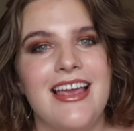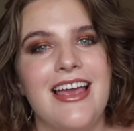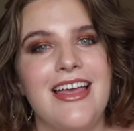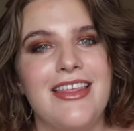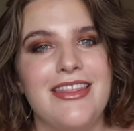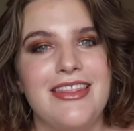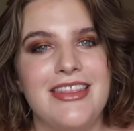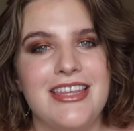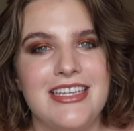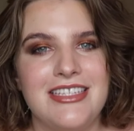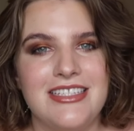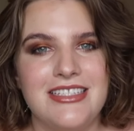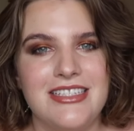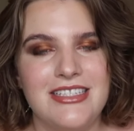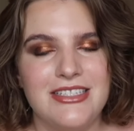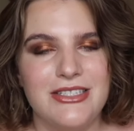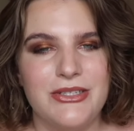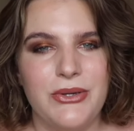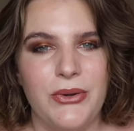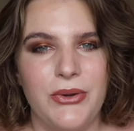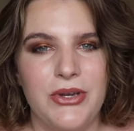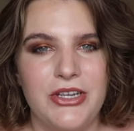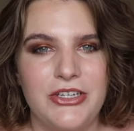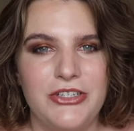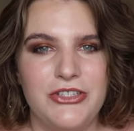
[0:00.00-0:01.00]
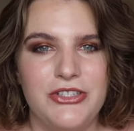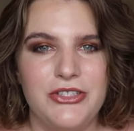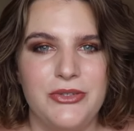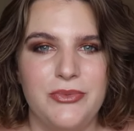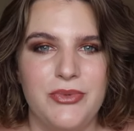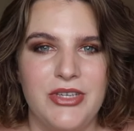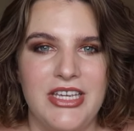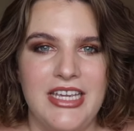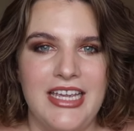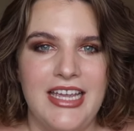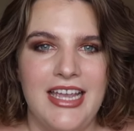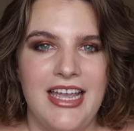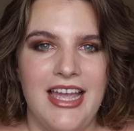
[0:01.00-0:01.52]
This is going to
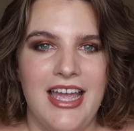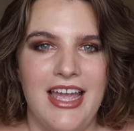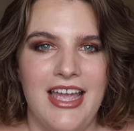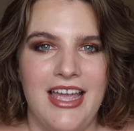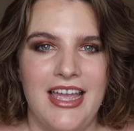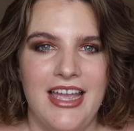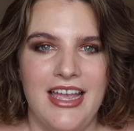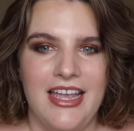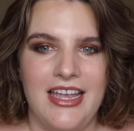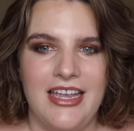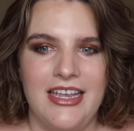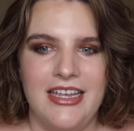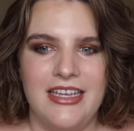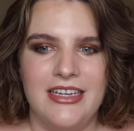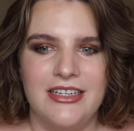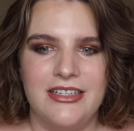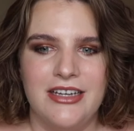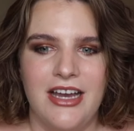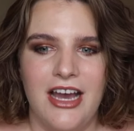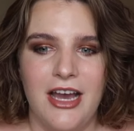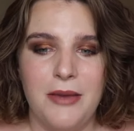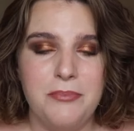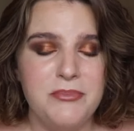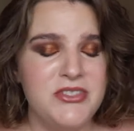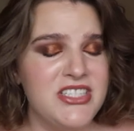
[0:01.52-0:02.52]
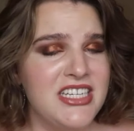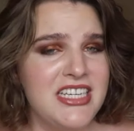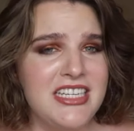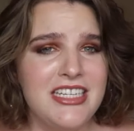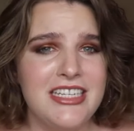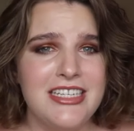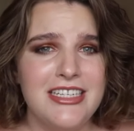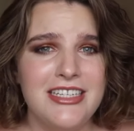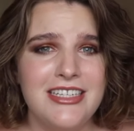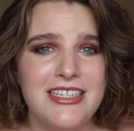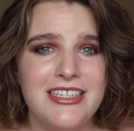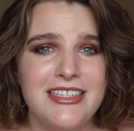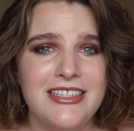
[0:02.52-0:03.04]
be a
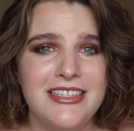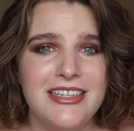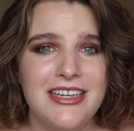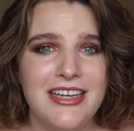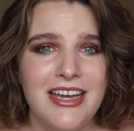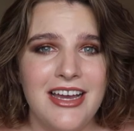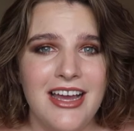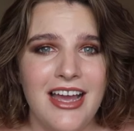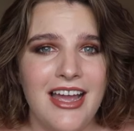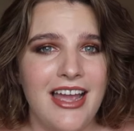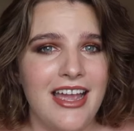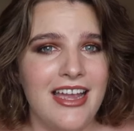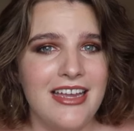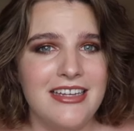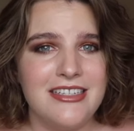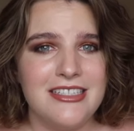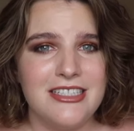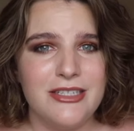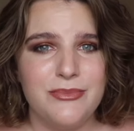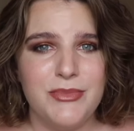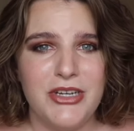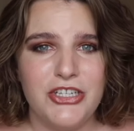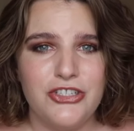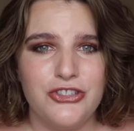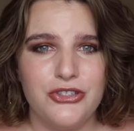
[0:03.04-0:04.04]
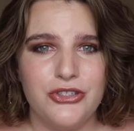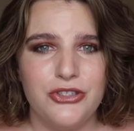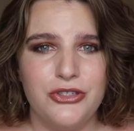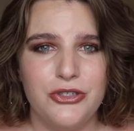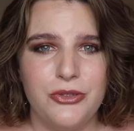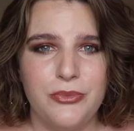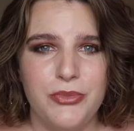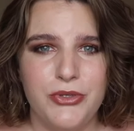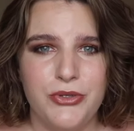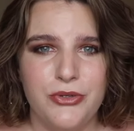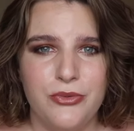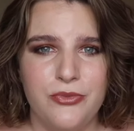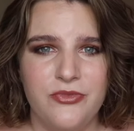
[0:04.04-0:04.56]
updated
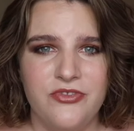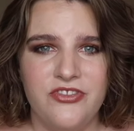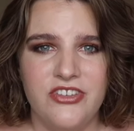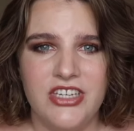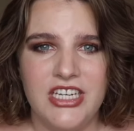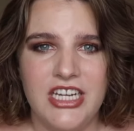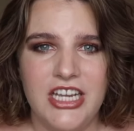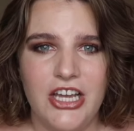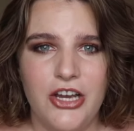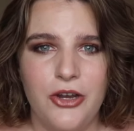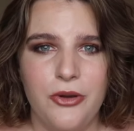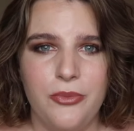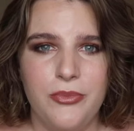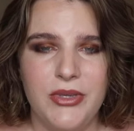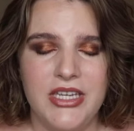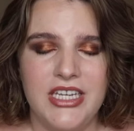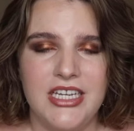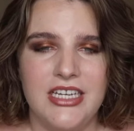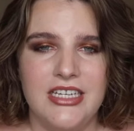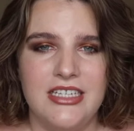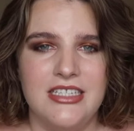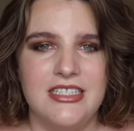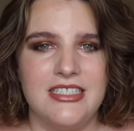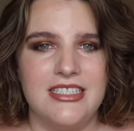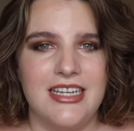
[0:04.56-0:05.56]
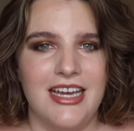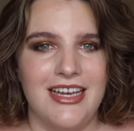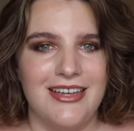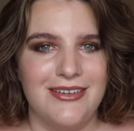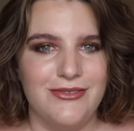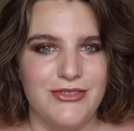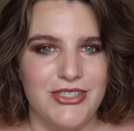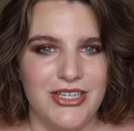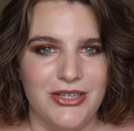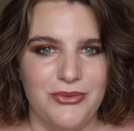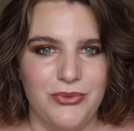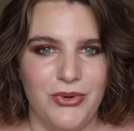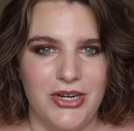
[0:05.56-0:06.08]
asymmetrical boob video because I
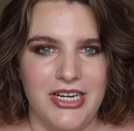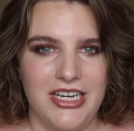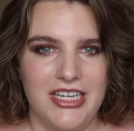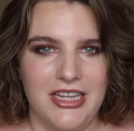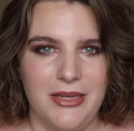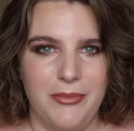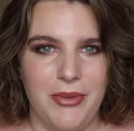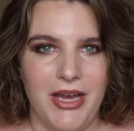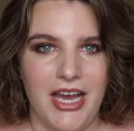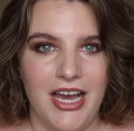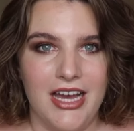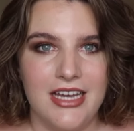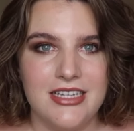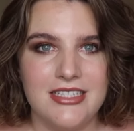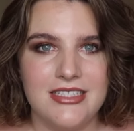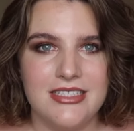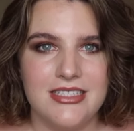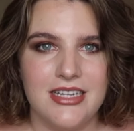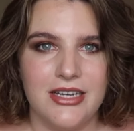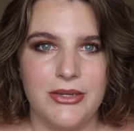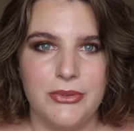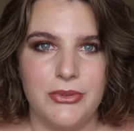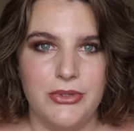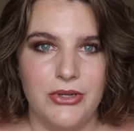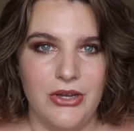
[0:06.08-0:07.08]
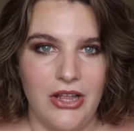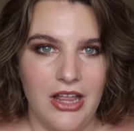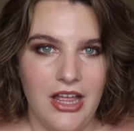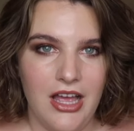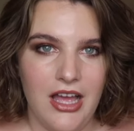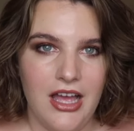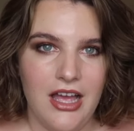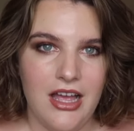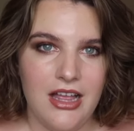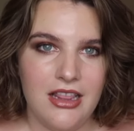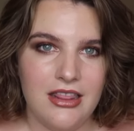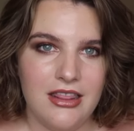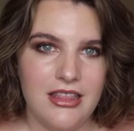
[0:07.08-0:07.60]
have done one in the past. I will
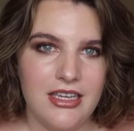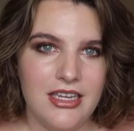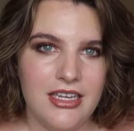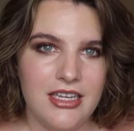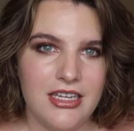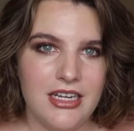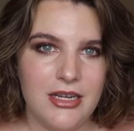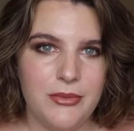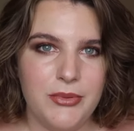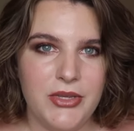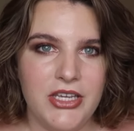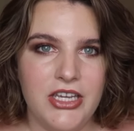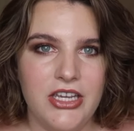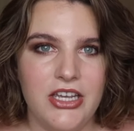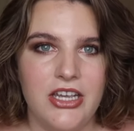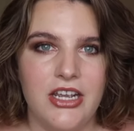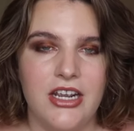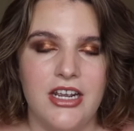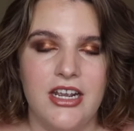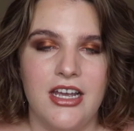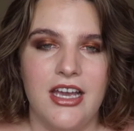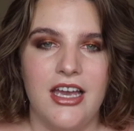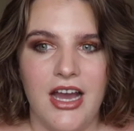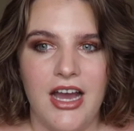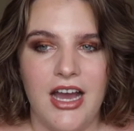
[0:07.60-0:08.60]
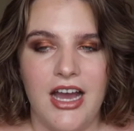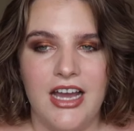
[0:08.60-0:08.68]
link it up here.